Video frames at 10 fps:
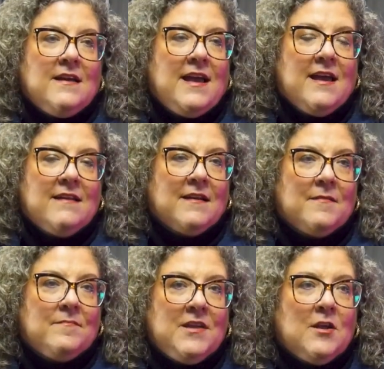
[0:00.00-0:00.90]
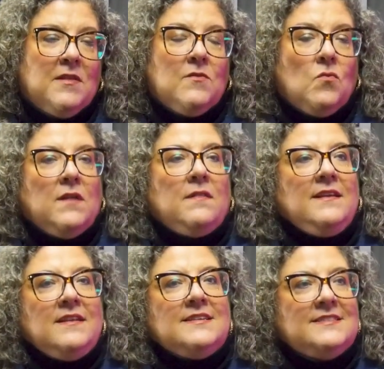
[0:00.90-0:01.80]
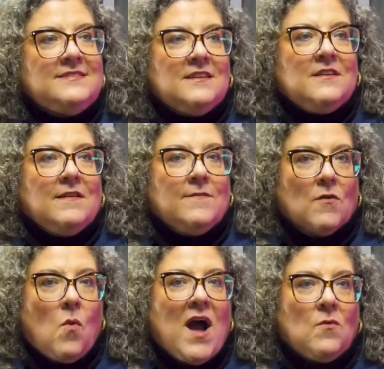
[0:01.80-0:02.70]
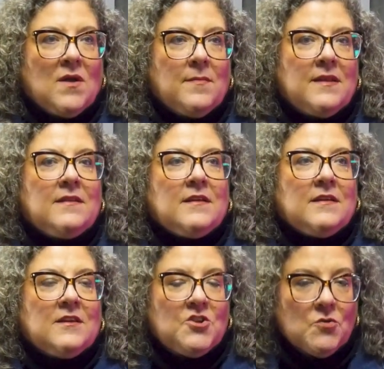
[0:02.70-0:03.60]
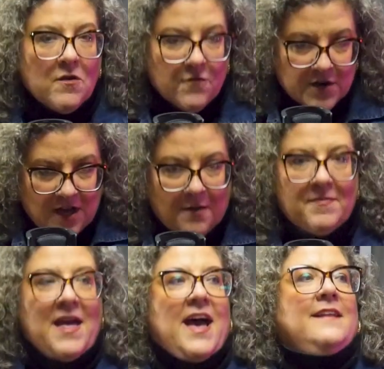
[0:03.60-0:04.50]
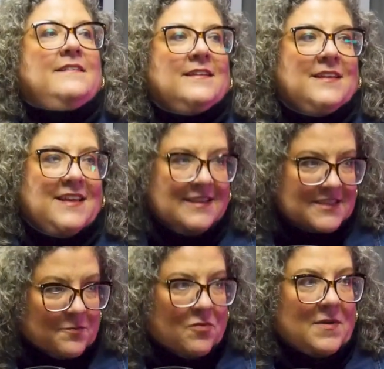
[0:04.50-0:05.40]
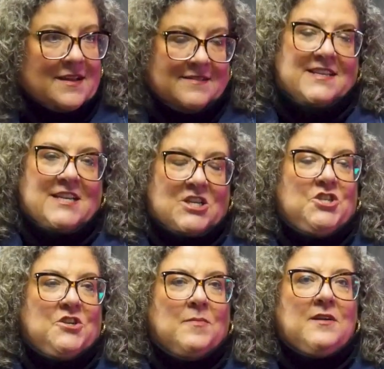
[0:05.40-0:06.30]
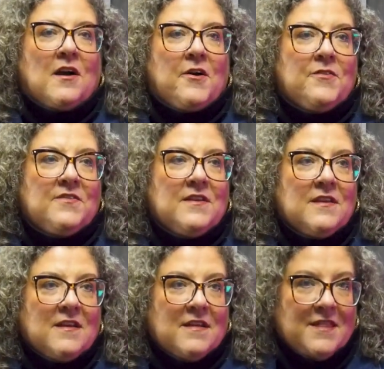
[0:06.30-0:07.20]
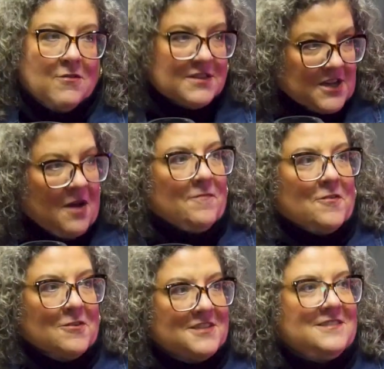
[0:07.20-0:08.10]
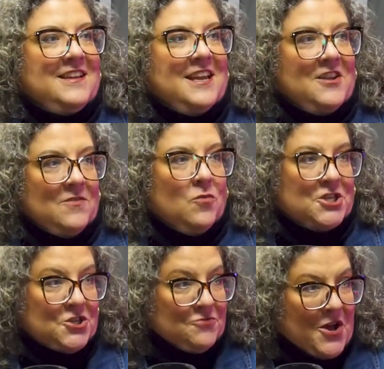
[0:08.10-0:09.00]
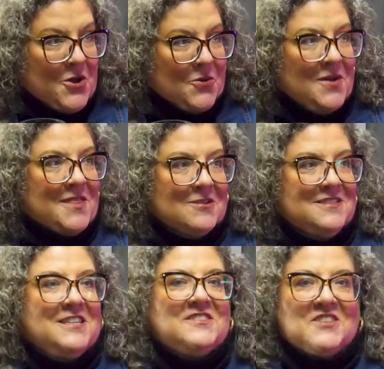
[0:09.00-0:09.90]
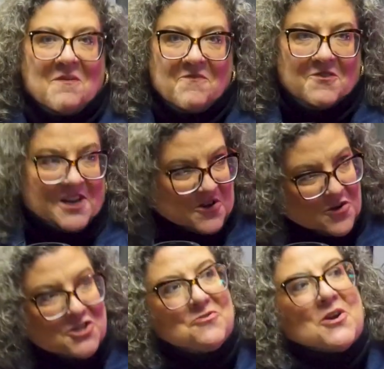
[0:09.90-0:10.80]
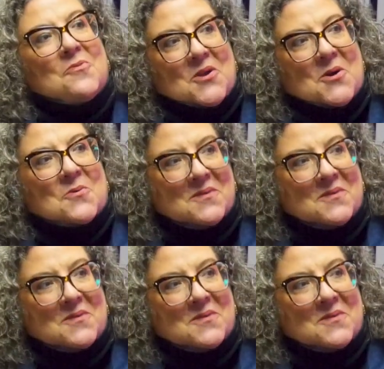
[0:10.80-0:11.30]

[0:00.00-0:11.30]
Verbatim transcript: and um, you know, but the willingness for white women to overcome that is the is the issue because there is comfort in what you know and there's discomfort in what you don't know